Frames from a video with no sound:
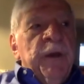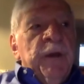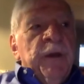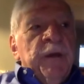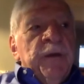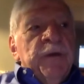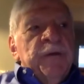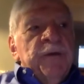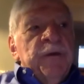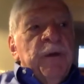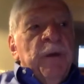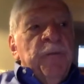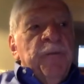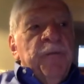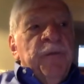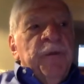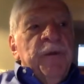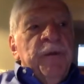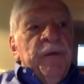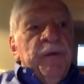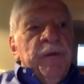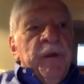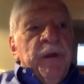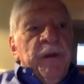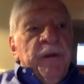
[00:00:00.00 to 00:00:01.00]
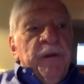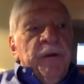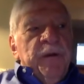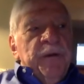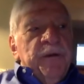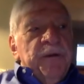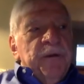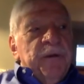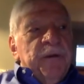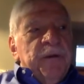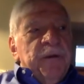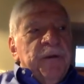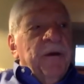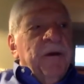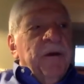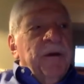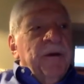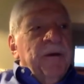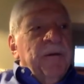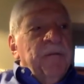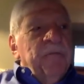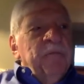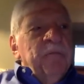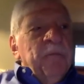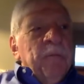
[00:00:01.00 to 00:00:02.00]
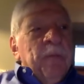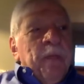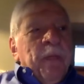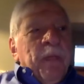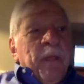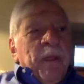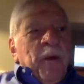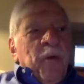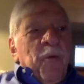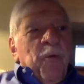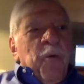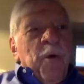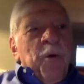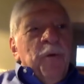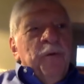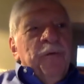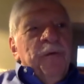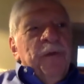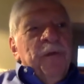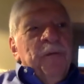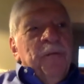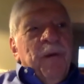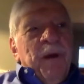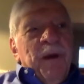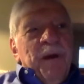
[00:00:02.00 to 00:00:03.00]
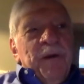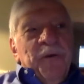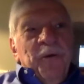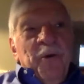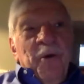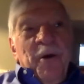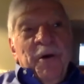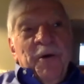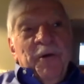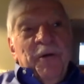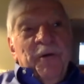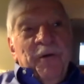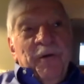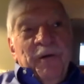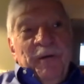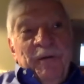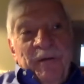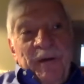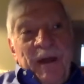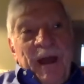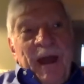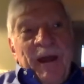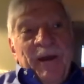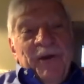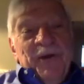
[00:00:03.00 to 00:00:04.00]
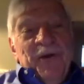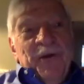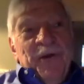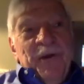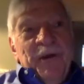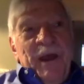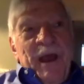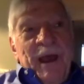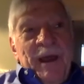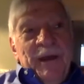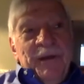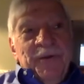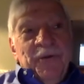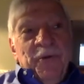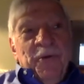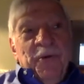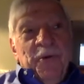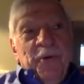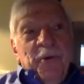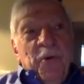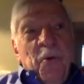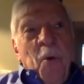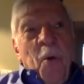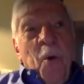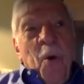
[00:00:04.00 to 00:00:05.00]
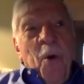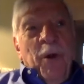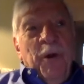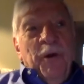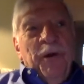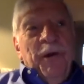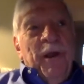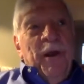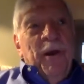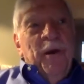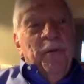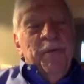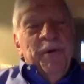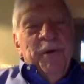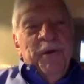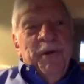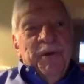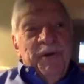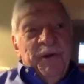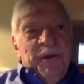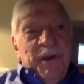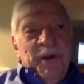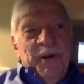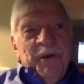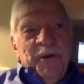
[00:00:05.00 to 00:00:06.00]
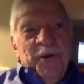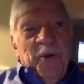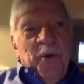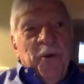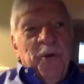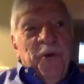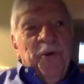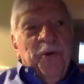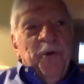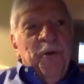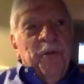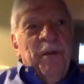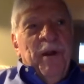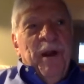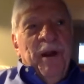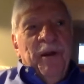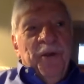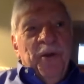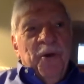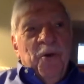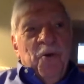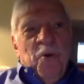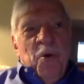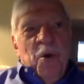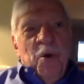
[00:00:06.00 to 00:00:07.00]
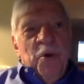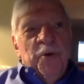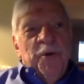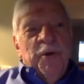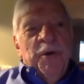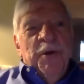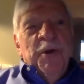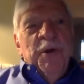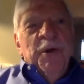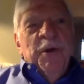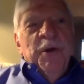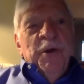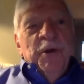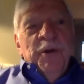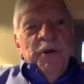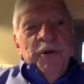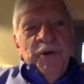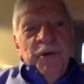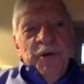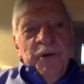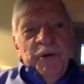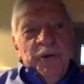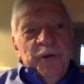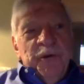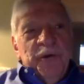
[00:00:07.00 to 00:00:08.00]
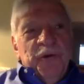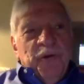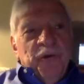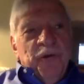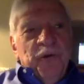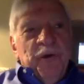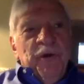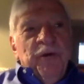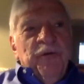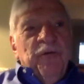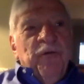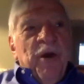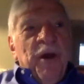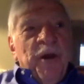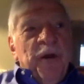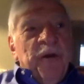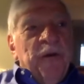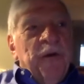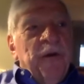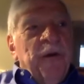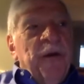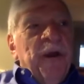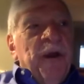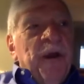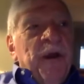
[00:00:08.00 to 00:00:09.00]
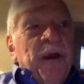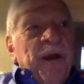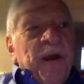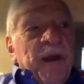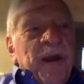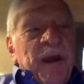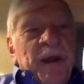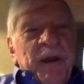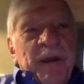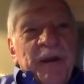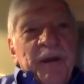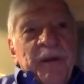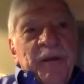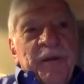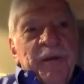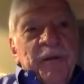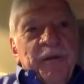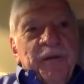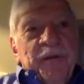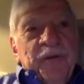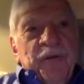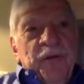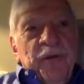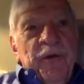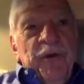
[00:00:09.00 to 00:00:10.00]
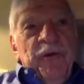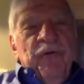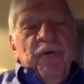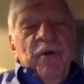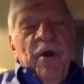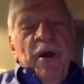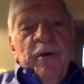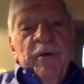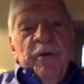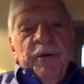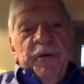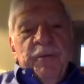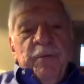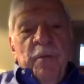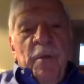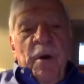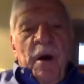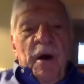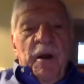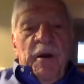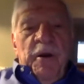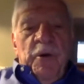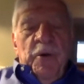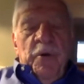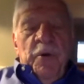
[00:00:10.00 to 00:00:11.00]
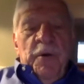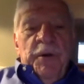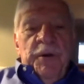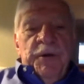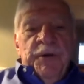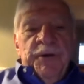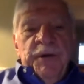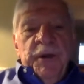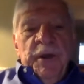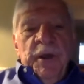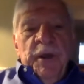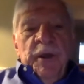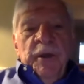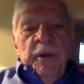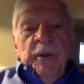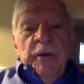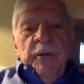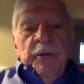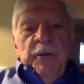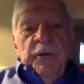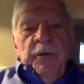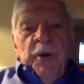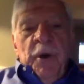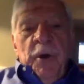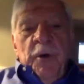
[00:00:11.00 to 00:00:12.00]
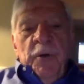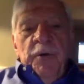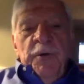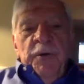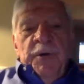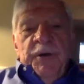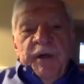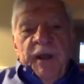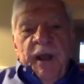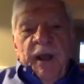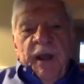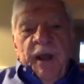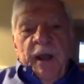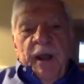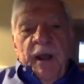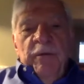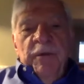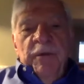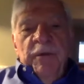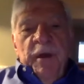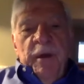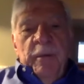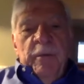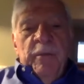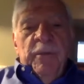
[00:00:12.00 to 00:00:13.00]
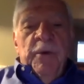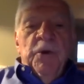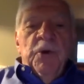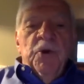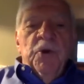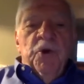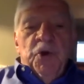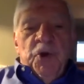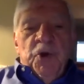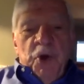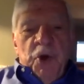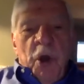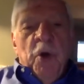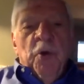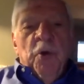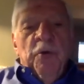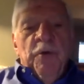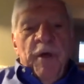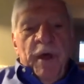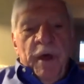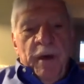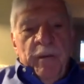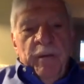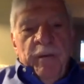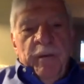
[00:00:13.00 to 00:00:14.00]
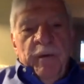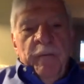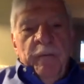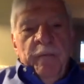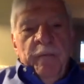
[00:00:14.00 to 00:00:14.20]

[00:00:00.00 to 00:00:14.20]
something that is a, a um, quote that my daughter actually has on her wall now because I told her about the quote. She's a screenwriter. And the screenwriter's motto is don't tell them, show them.